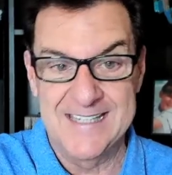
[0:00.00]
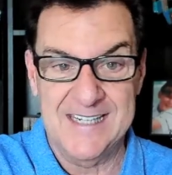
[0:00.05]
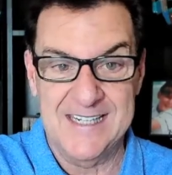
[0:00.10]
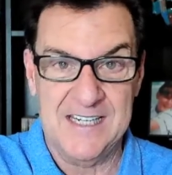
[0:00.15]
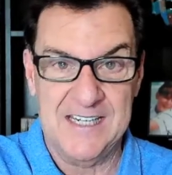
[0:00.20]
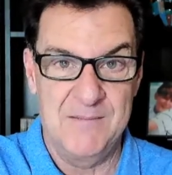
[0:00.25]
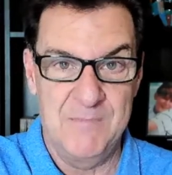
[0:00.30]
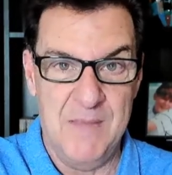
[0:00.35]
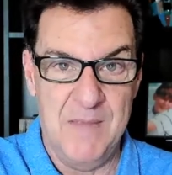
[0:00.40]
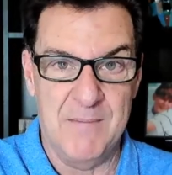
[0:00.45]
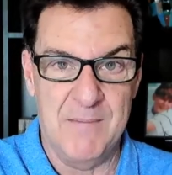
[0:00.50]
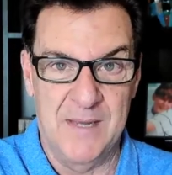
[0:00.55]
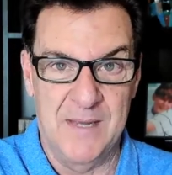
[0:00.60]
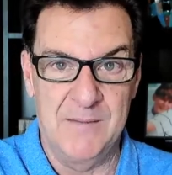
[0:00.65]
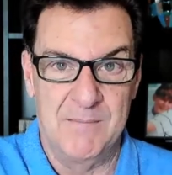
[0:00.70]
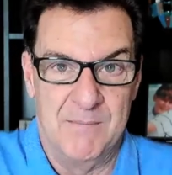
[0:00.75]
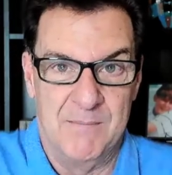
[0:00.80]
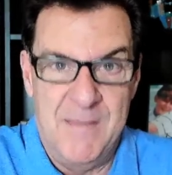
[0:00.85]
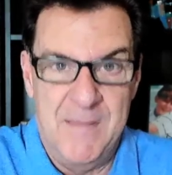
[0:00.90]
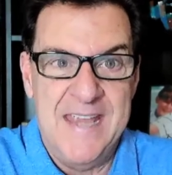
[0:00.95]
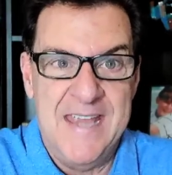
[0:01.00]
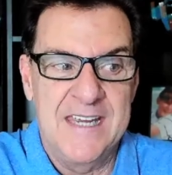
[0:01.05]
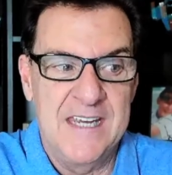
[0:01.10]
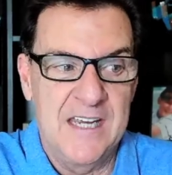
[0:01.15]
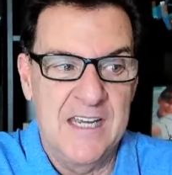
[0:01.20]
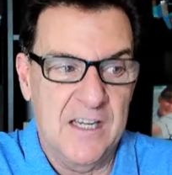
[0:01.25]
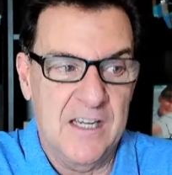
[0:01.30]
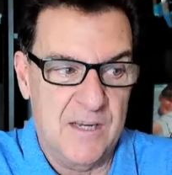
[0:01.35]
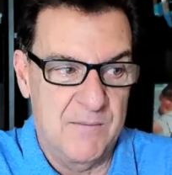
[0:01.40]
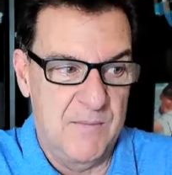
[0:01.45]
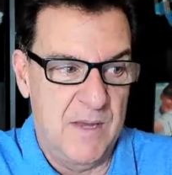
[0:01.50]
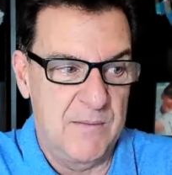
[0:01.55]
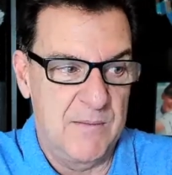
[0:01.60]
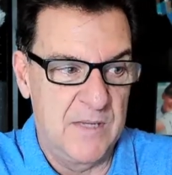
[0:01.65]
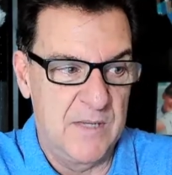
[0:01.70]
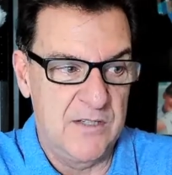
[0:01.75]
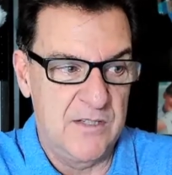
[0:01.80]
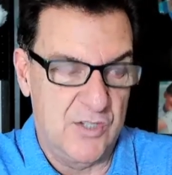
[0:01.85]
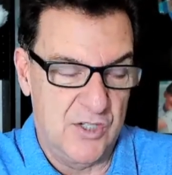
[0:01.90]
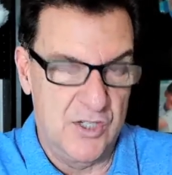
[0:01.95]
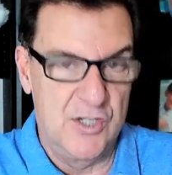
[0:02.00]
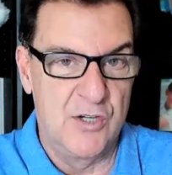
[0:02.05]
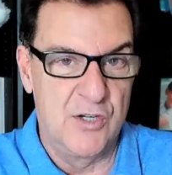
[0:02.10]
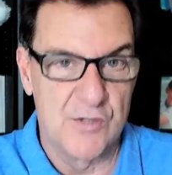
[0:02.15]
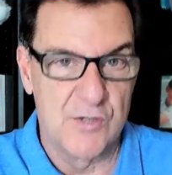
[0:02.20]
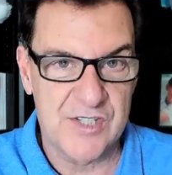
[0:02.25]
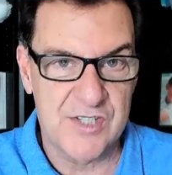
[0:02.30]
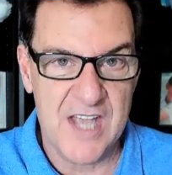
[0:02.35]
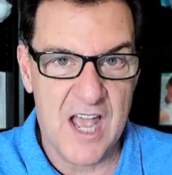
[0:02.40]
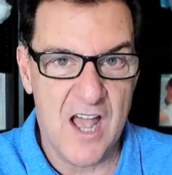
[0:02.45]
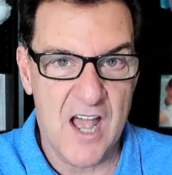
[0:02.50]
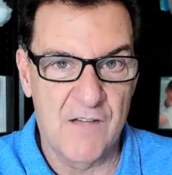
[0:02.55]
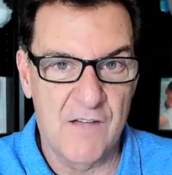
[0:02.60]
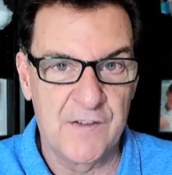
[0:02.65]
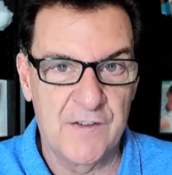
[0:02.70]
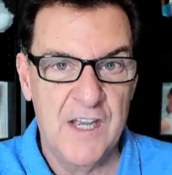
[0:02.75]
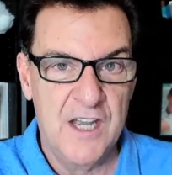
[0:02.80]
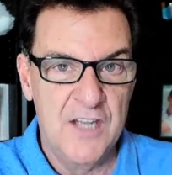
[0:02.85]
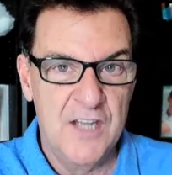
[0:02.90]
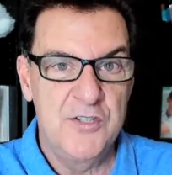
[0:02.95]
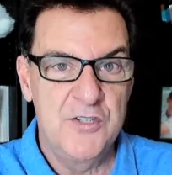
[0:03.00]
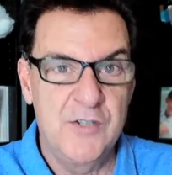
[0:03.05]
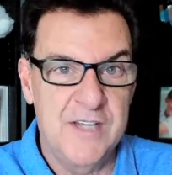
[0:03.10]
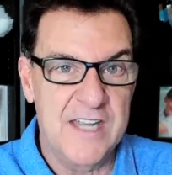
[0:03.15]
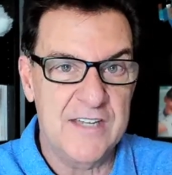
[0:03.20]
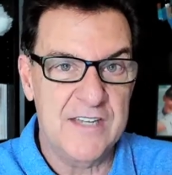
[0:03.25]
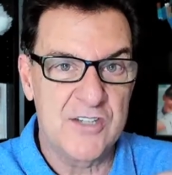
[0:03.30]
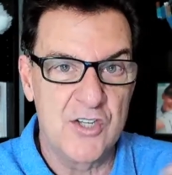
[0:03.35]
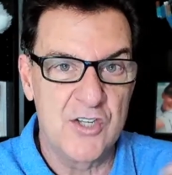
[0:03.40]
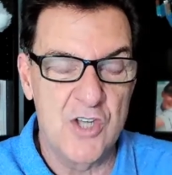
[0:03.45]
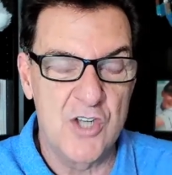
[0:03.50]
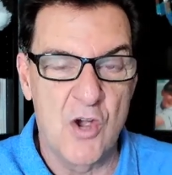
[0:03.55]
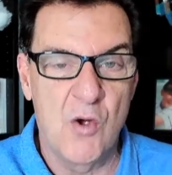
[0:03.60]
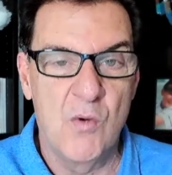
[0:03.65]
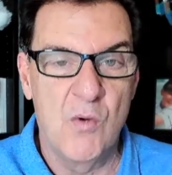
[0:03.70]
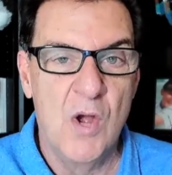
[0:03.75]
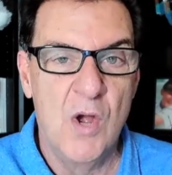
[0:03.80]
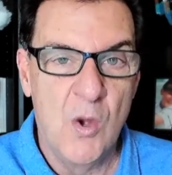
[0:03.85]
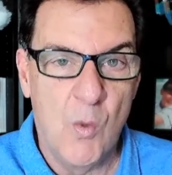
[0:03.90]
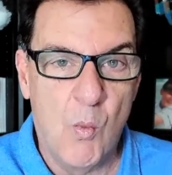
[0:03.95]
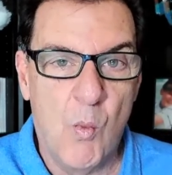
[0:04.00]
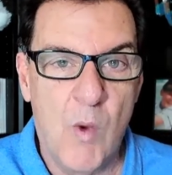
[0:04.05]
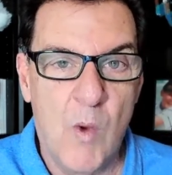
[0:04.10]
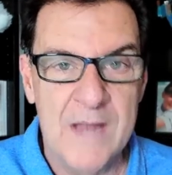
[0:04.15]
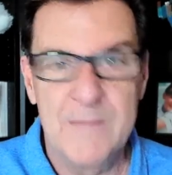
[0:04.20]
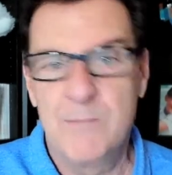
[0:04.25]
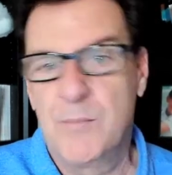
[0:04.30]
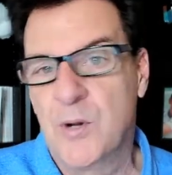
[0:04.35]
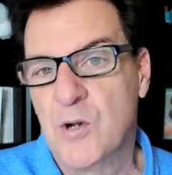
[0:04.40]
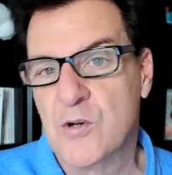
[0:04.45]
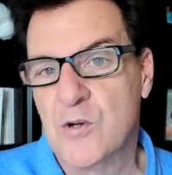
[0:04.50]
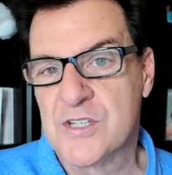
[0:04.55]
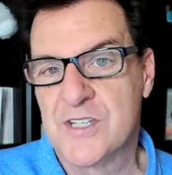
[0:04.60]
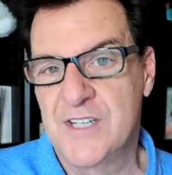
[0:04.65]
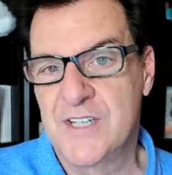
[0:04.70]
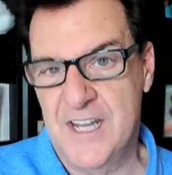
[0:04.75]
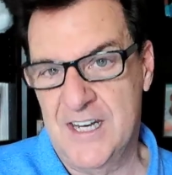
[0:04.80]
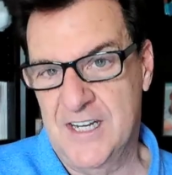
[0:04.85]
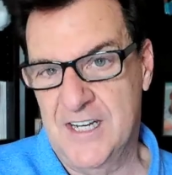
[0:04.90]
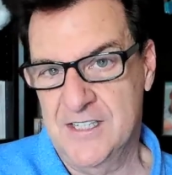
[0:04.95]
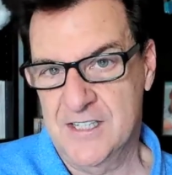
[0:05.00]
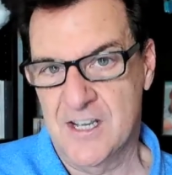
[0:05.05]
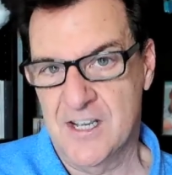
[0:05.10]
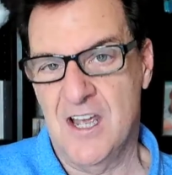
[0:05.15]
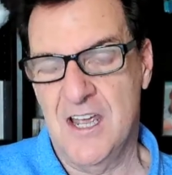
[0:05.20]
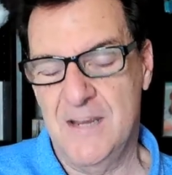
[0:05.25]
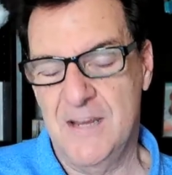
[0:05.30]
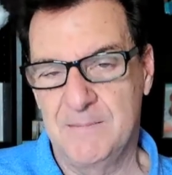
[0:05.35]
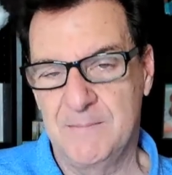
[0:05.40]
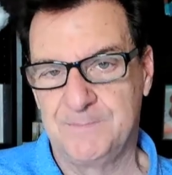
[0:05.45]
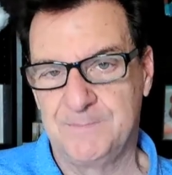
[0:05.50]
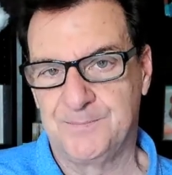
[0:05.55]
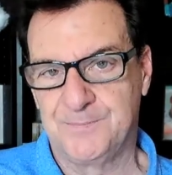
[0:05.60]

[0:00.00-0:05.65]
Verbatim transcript: is a commitment, making a commitment to yourself to get to know one person at a time.